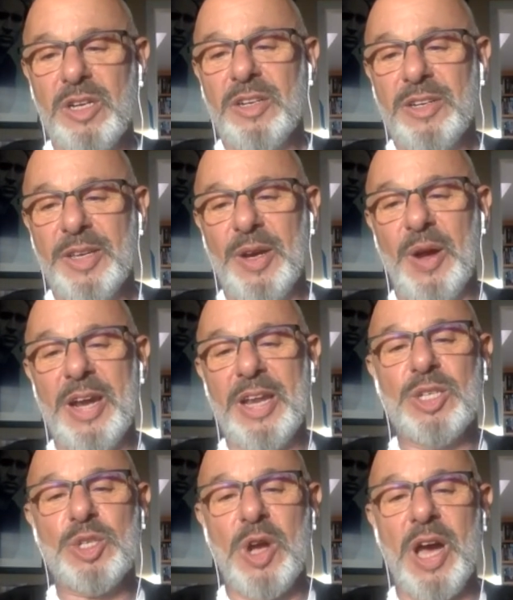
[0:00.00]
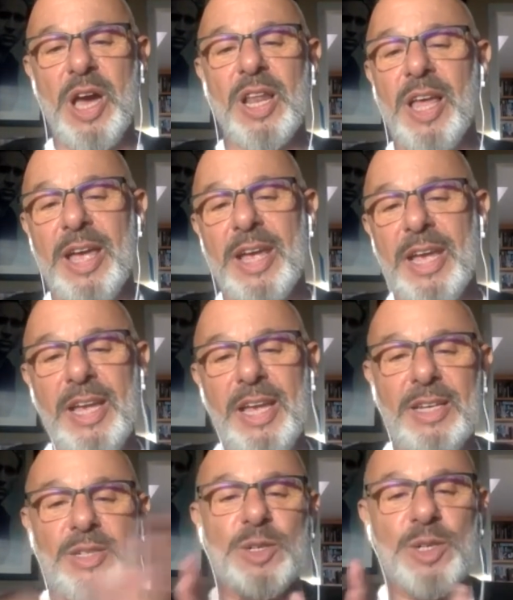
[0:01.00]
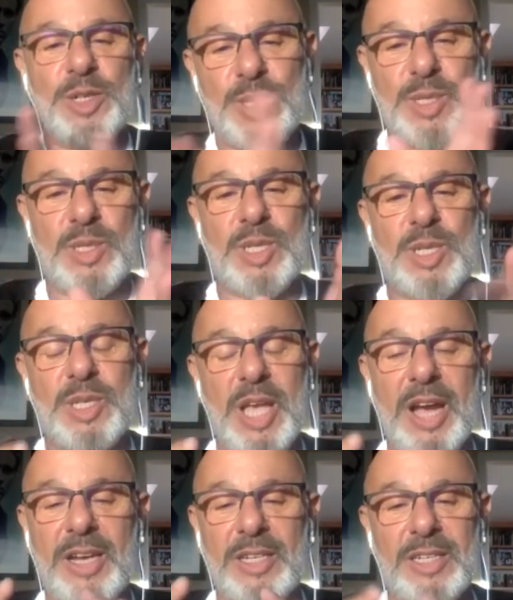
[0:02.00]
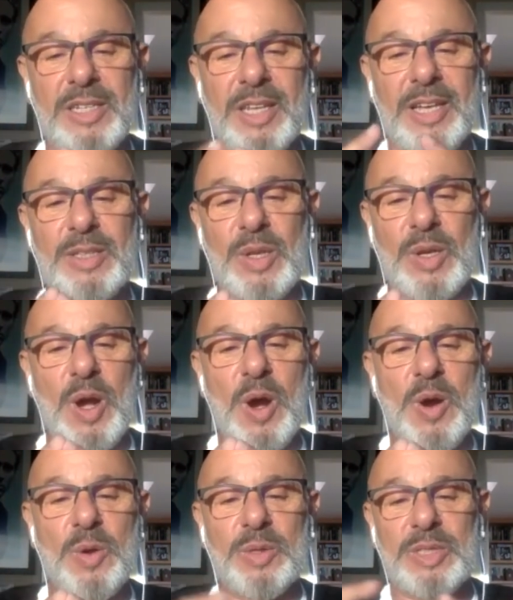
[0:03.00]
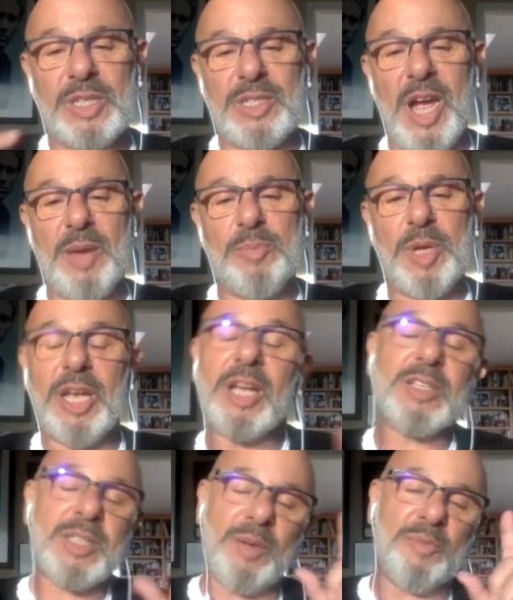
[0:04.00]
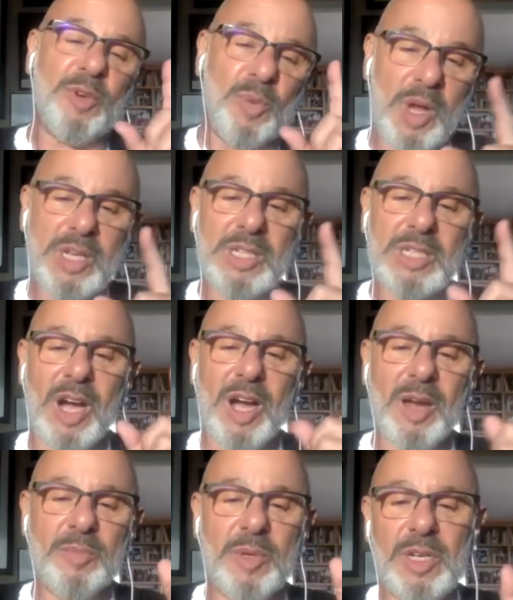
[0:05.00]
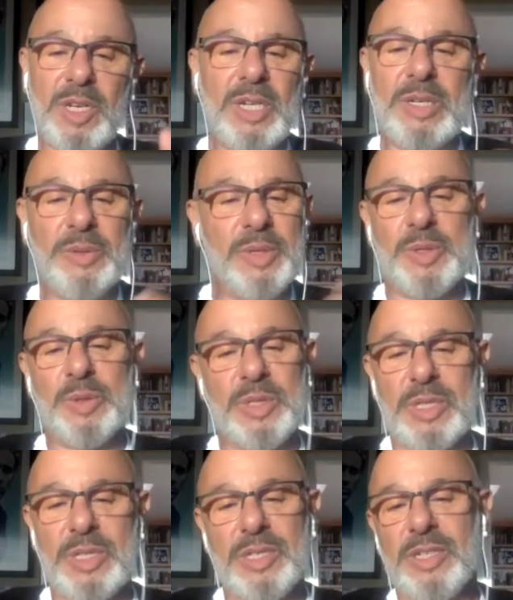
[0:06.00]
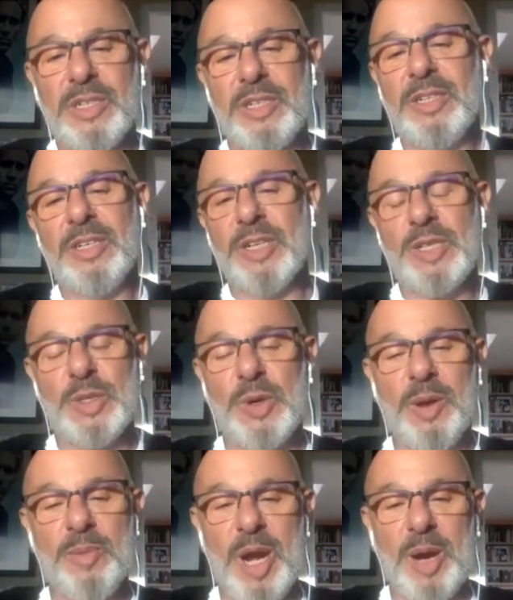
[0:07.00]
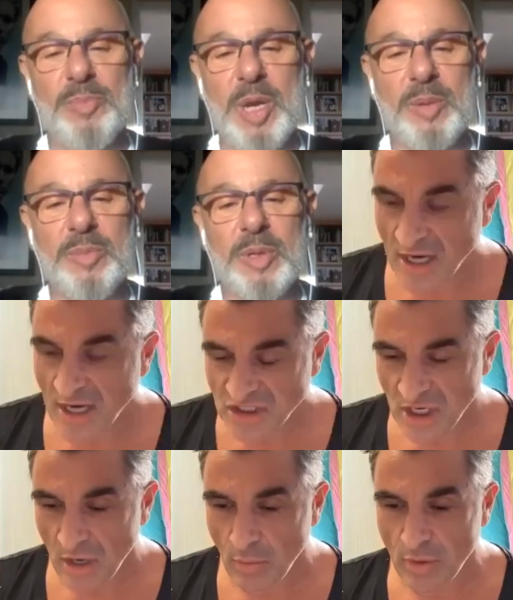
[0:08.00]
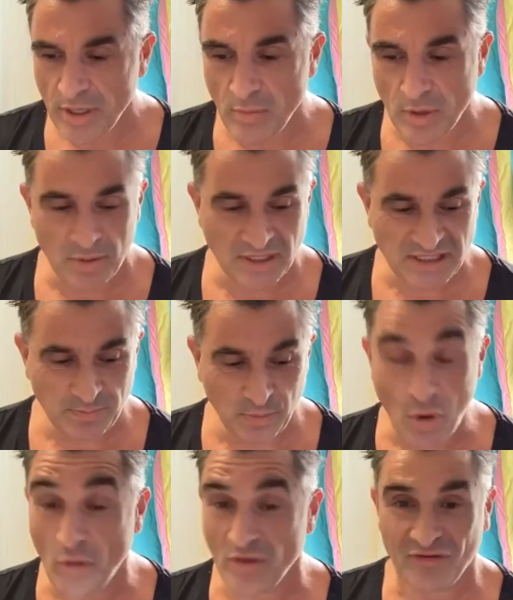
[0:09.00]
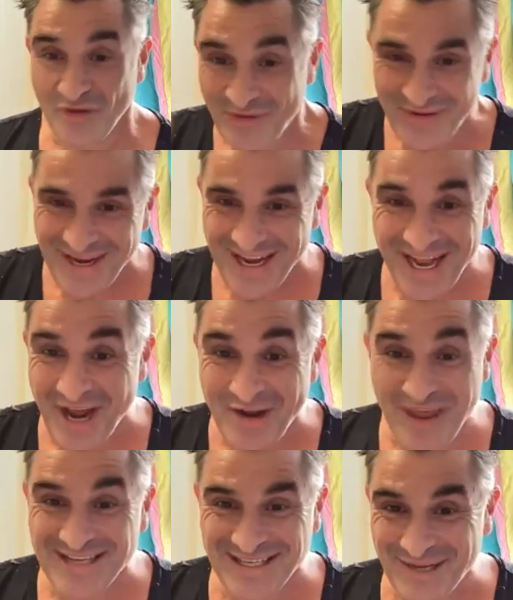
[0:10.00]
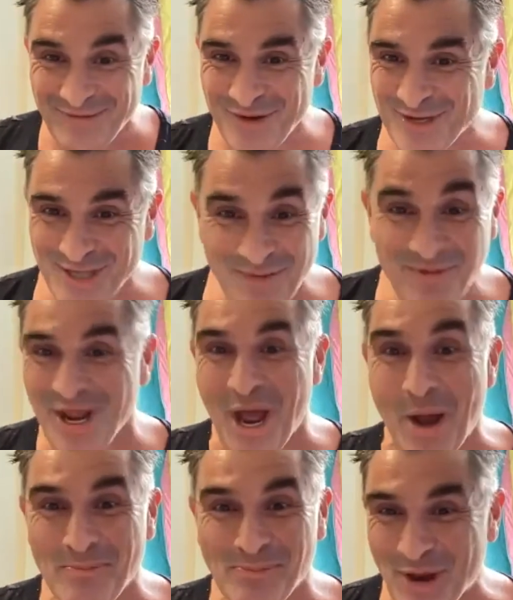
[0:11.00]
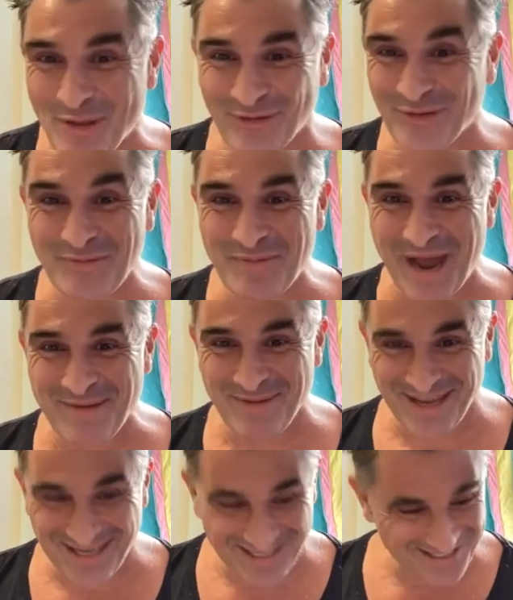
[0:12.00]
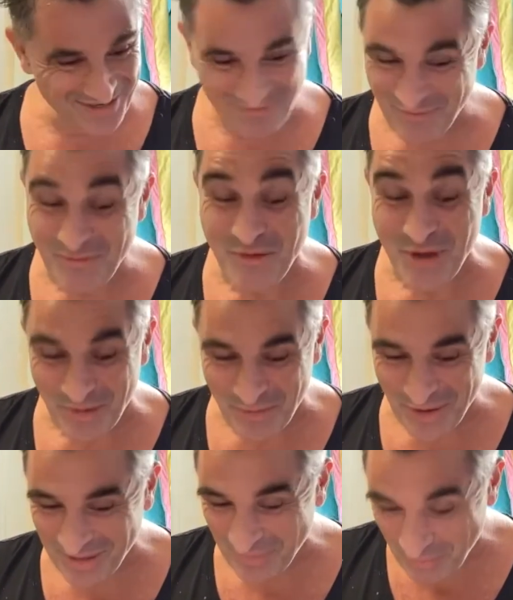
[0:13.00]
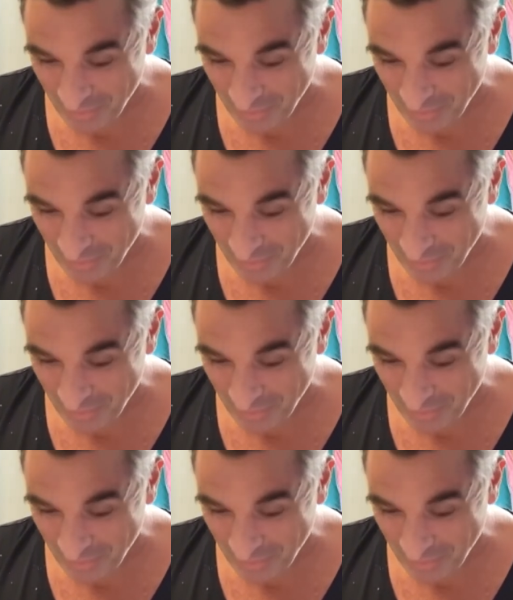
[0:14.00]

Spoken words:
You know, I didn't try to like intersect like the coke with the typing, except for one time, which was a story about a pimp. Actually, I really want to explore this in our next interview because I'm going to upload this little baby because I'm really